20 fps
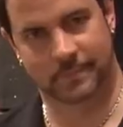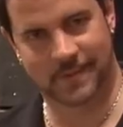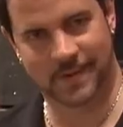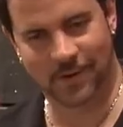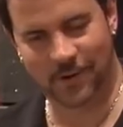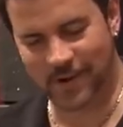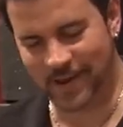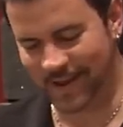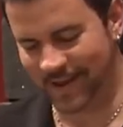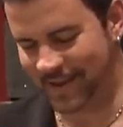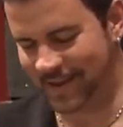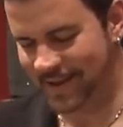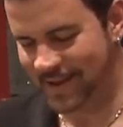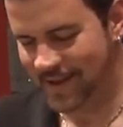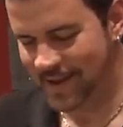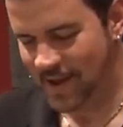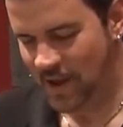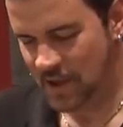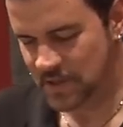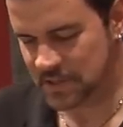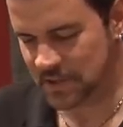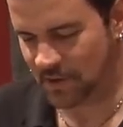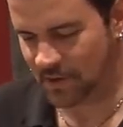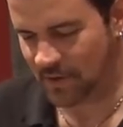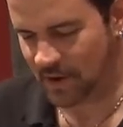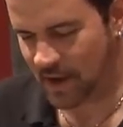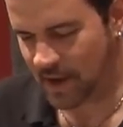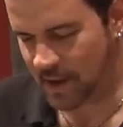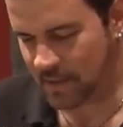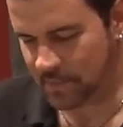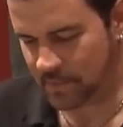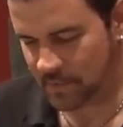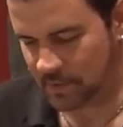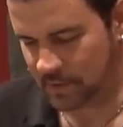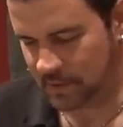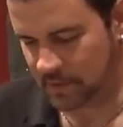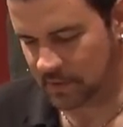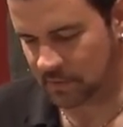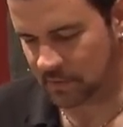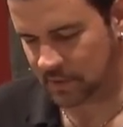Okay. So I'm
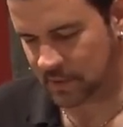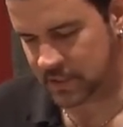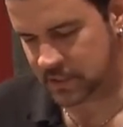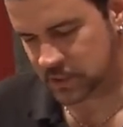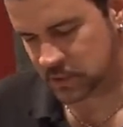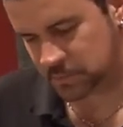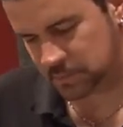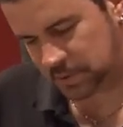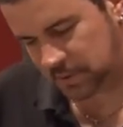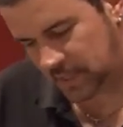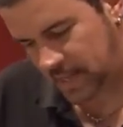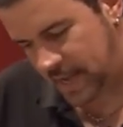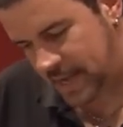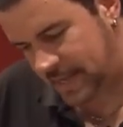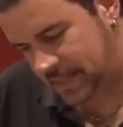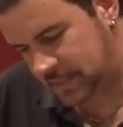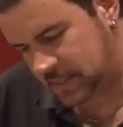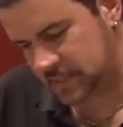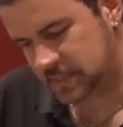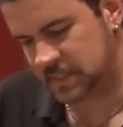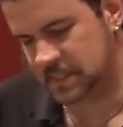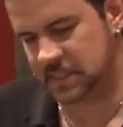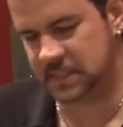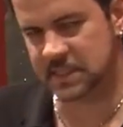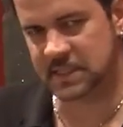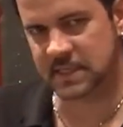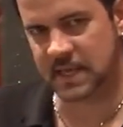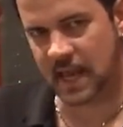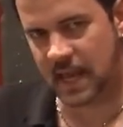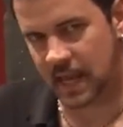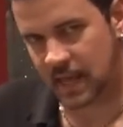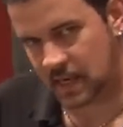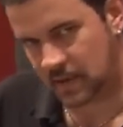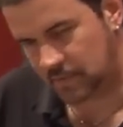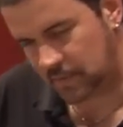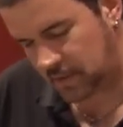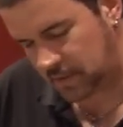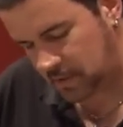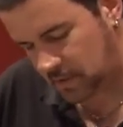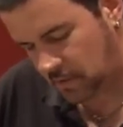literally just playing the sustain
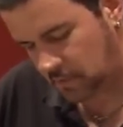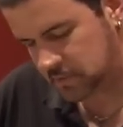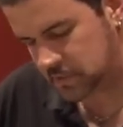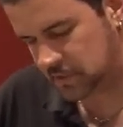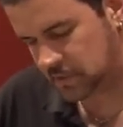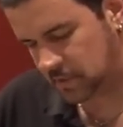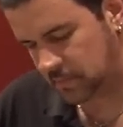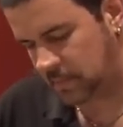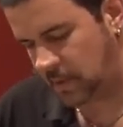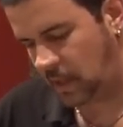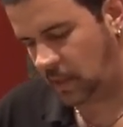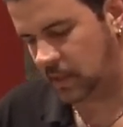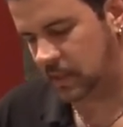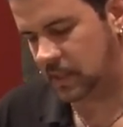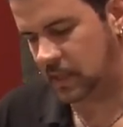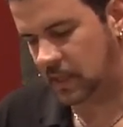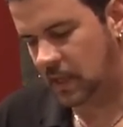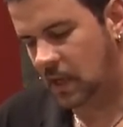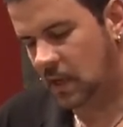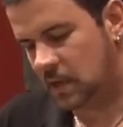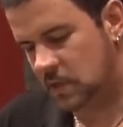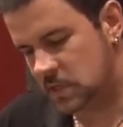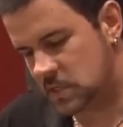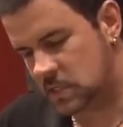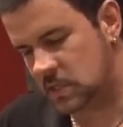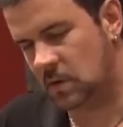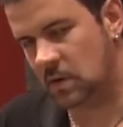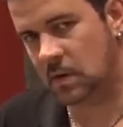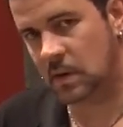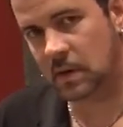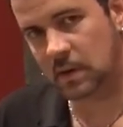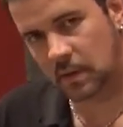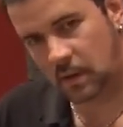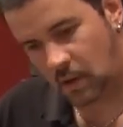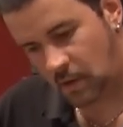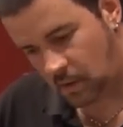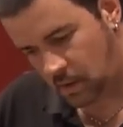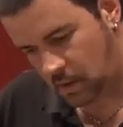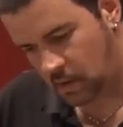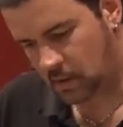of the notes of the melody, short,
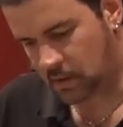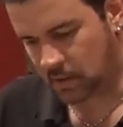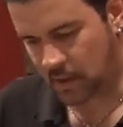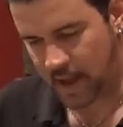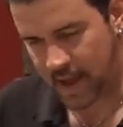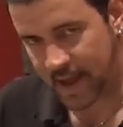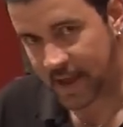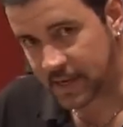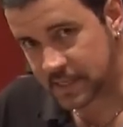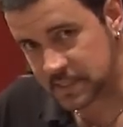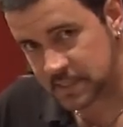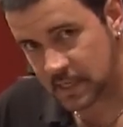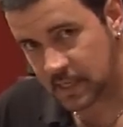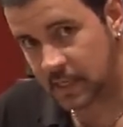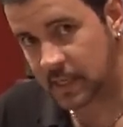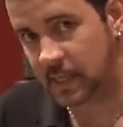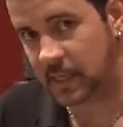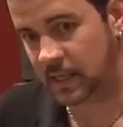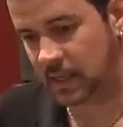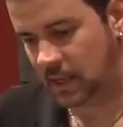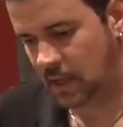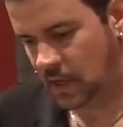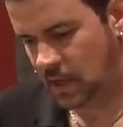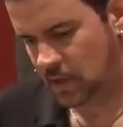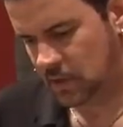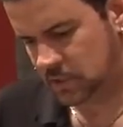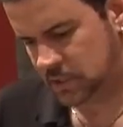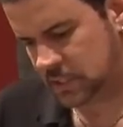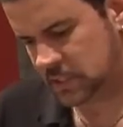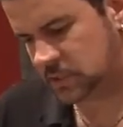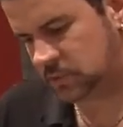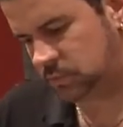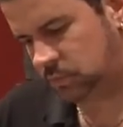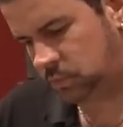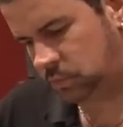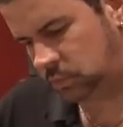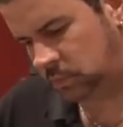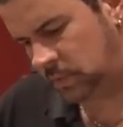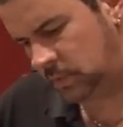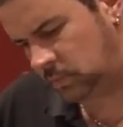long, accenting, just
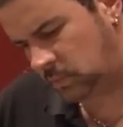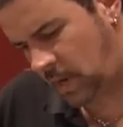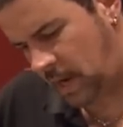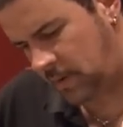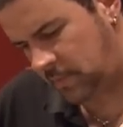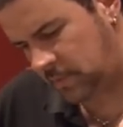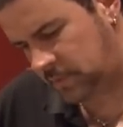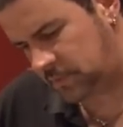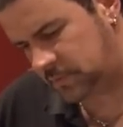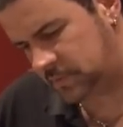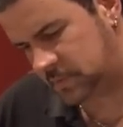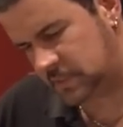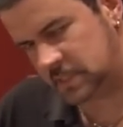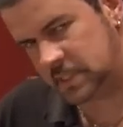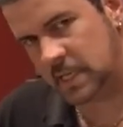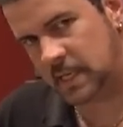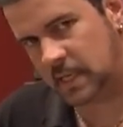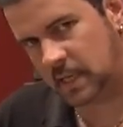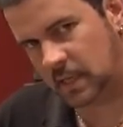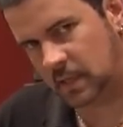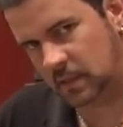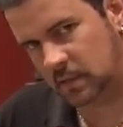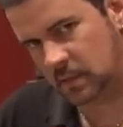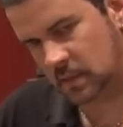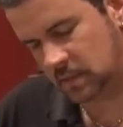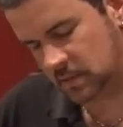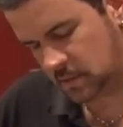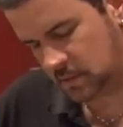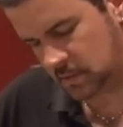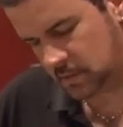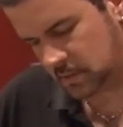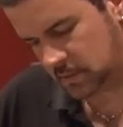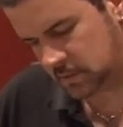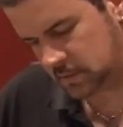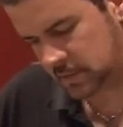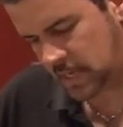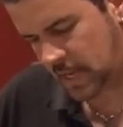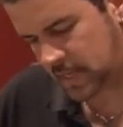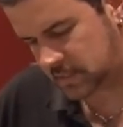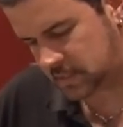right with singing, the
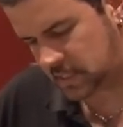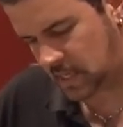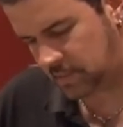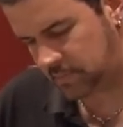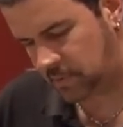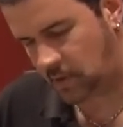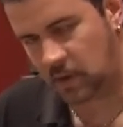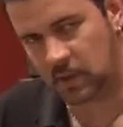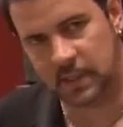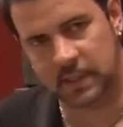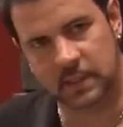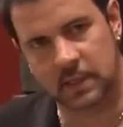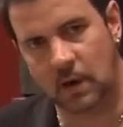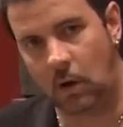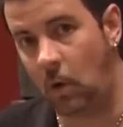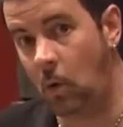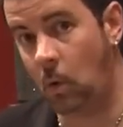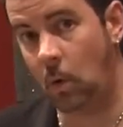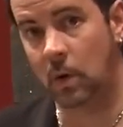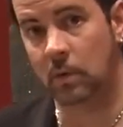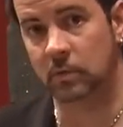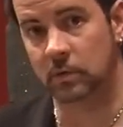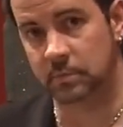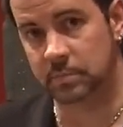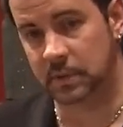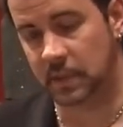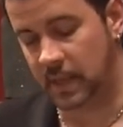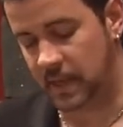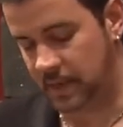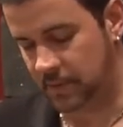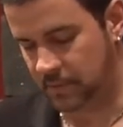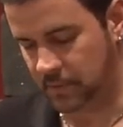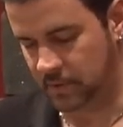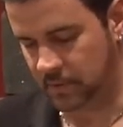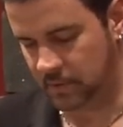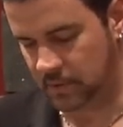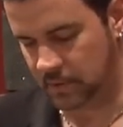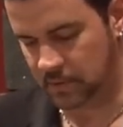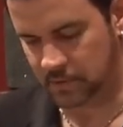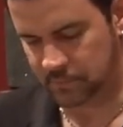exact same part like a horn would play
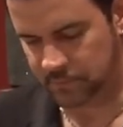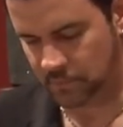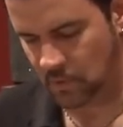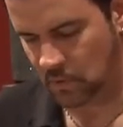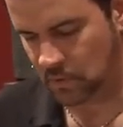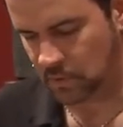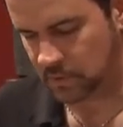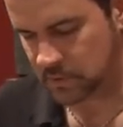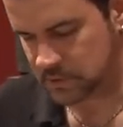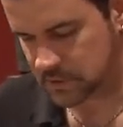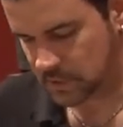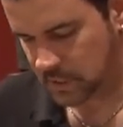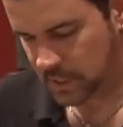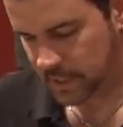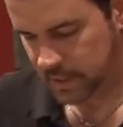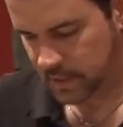or the vocals.